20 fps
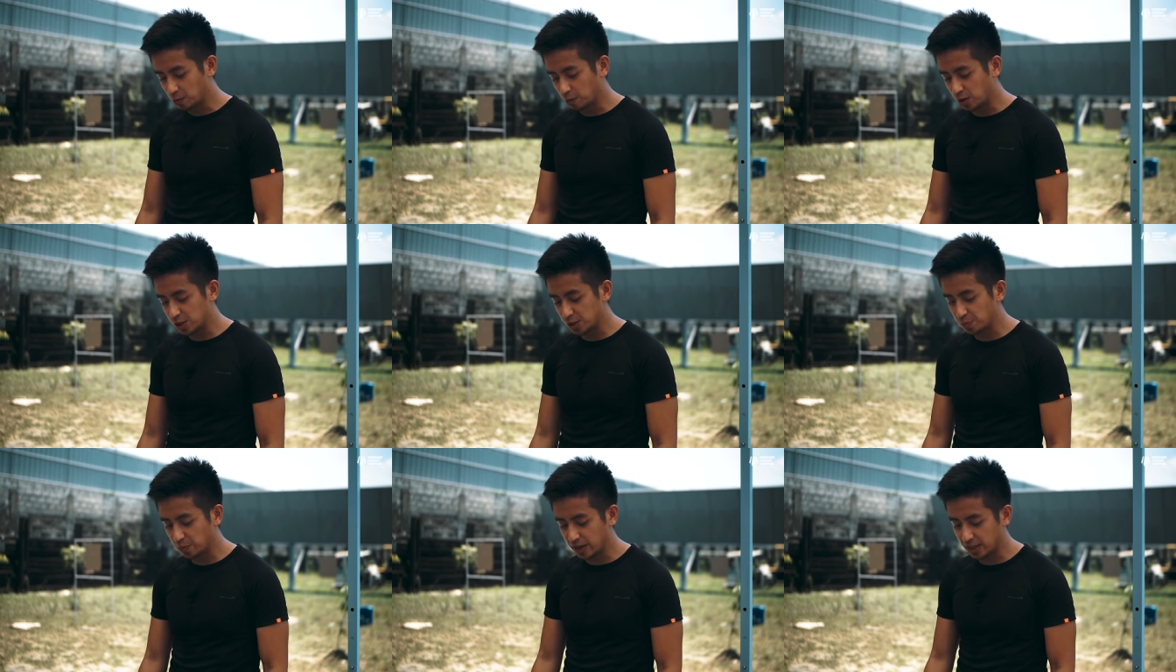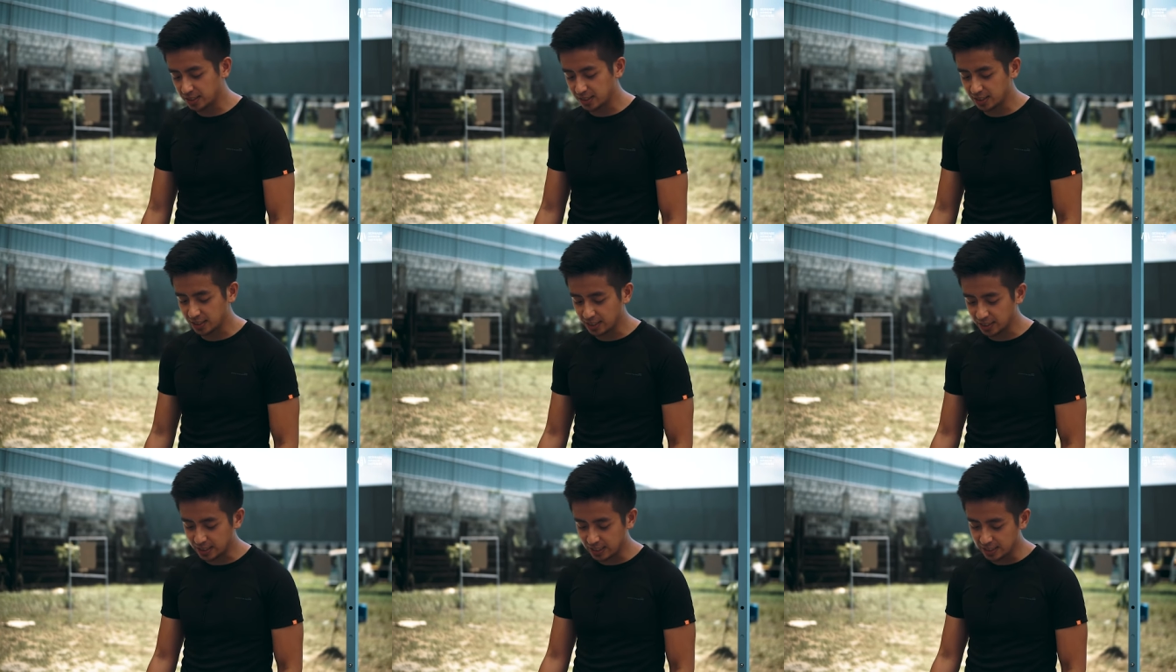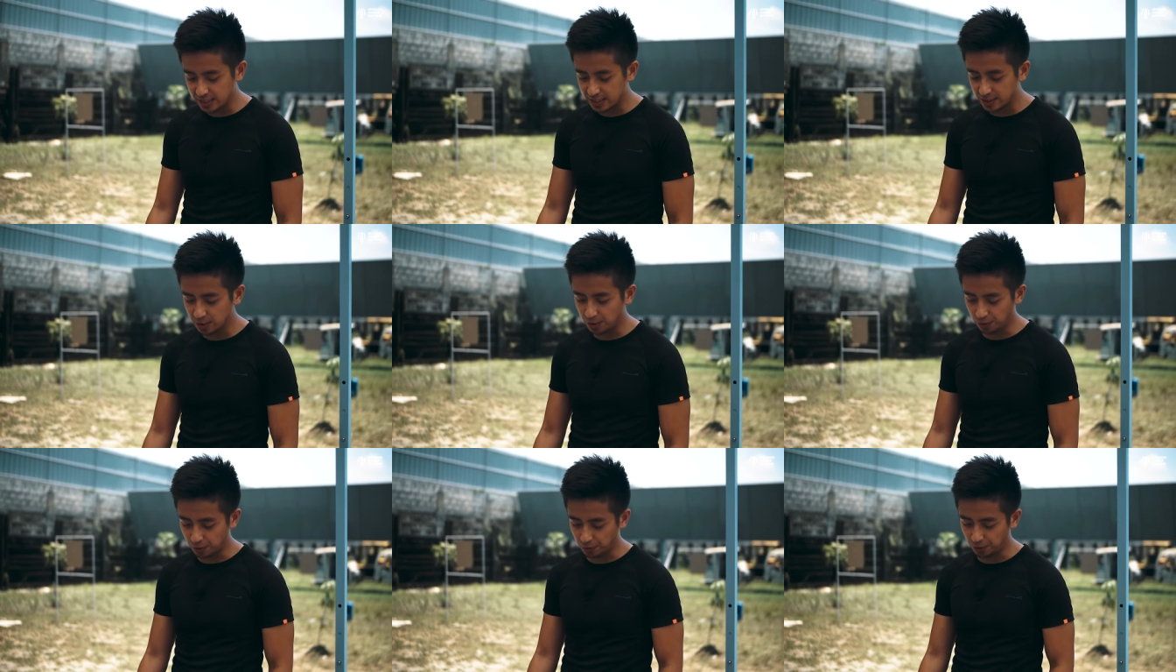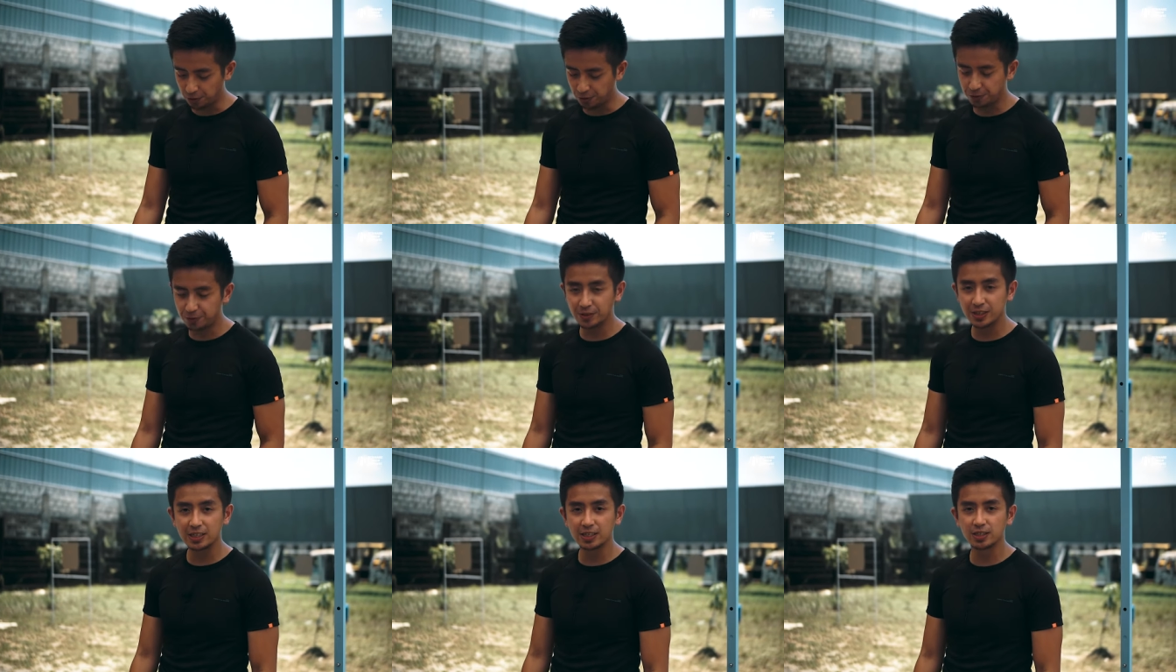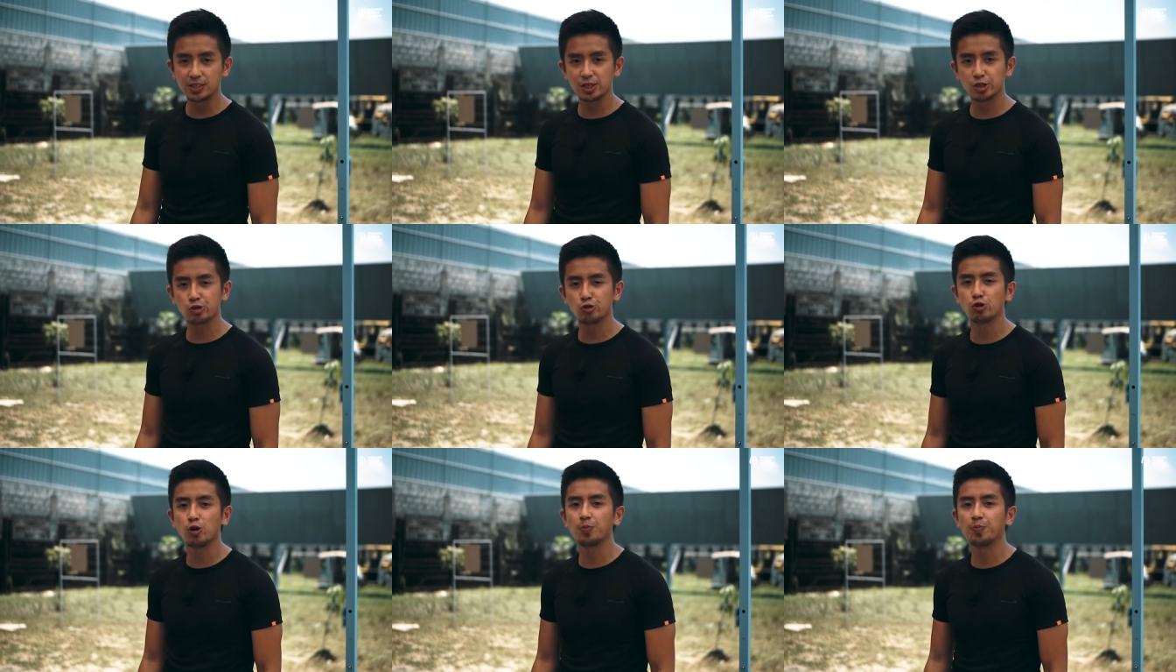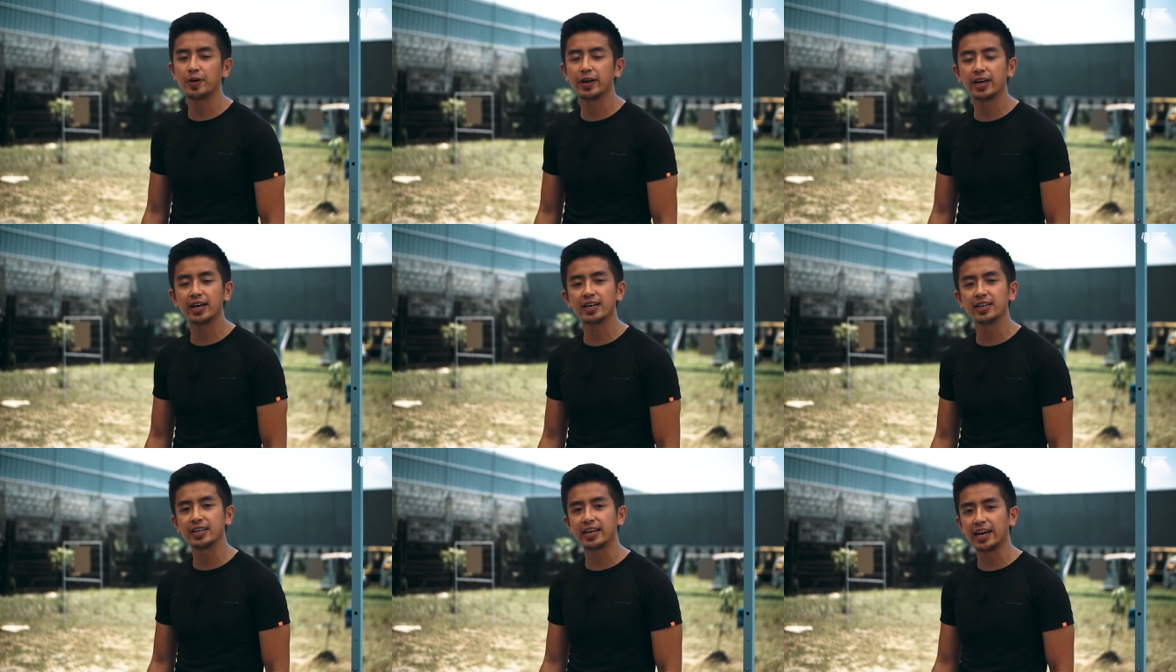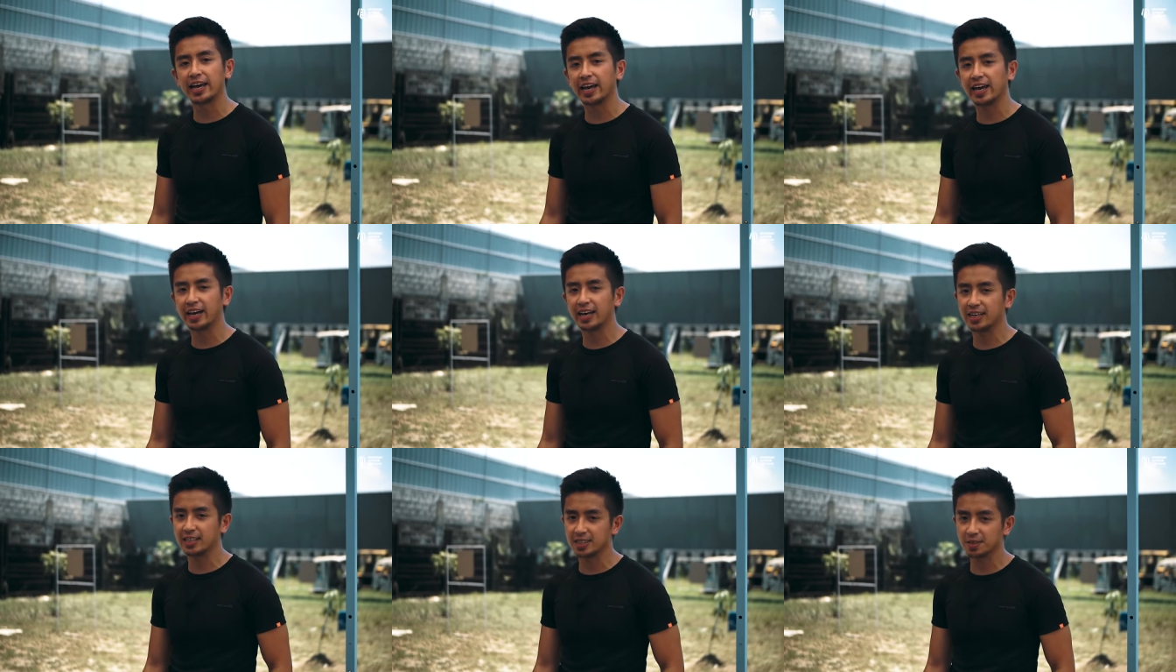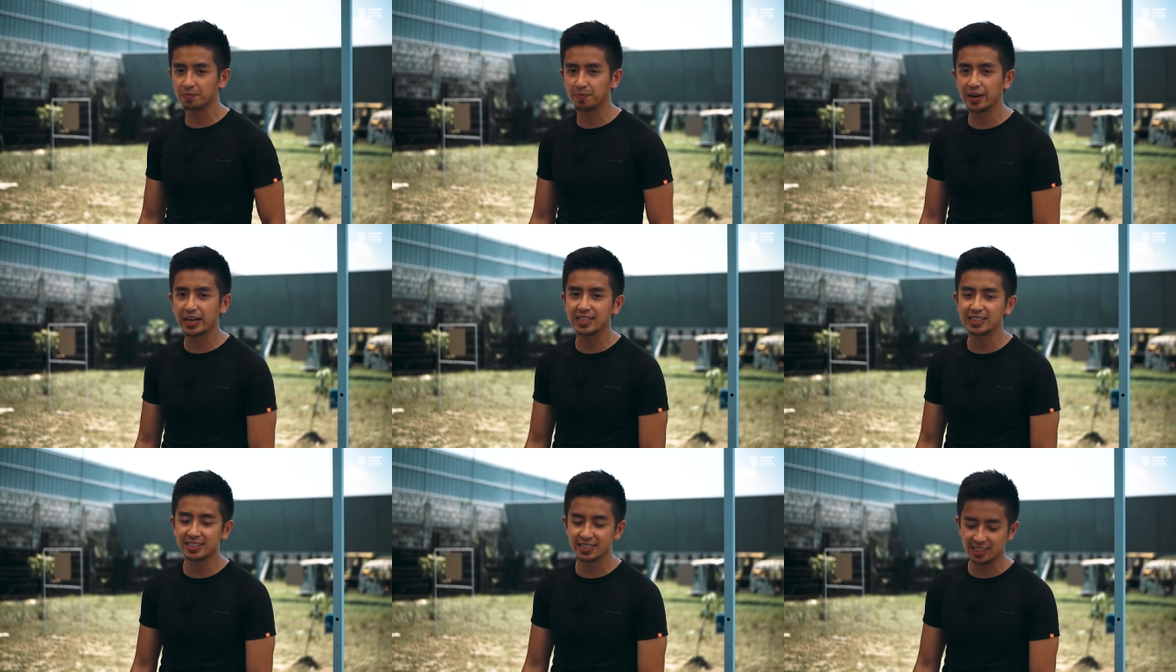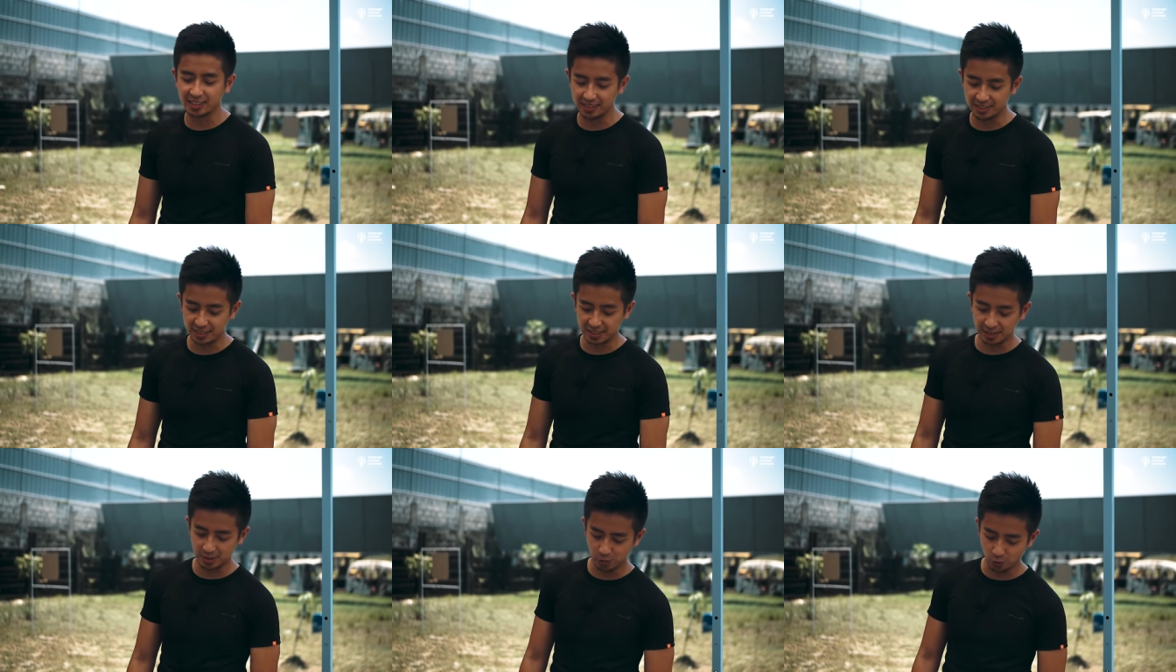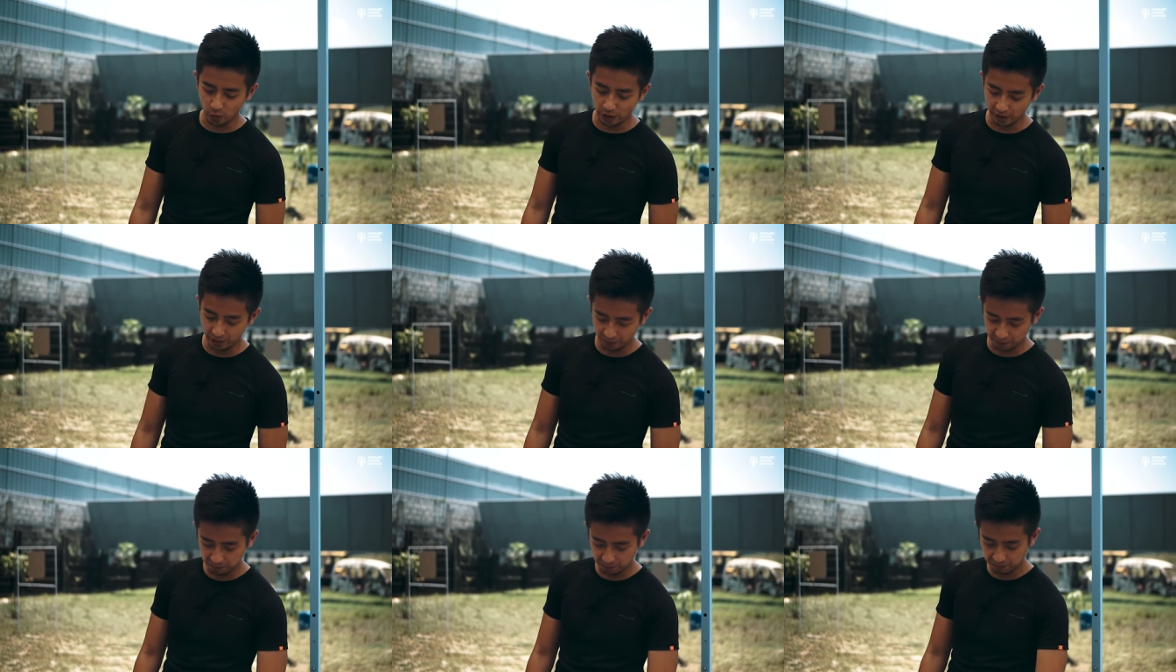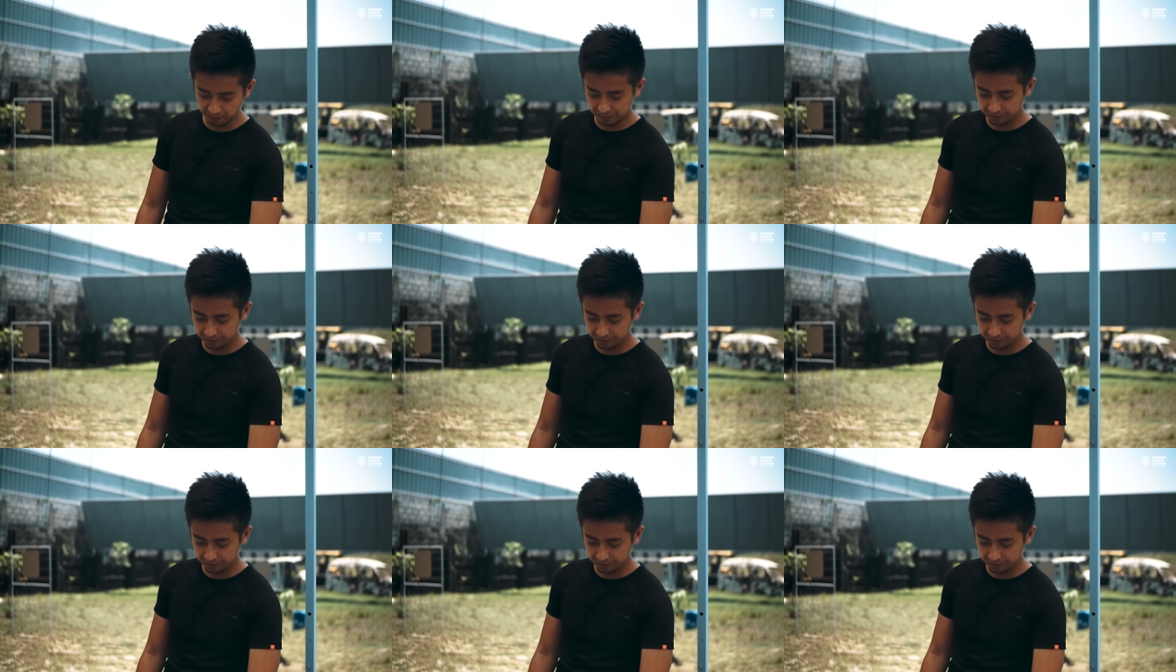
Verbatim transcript: which makes it easier for field stripping and maintenance as well.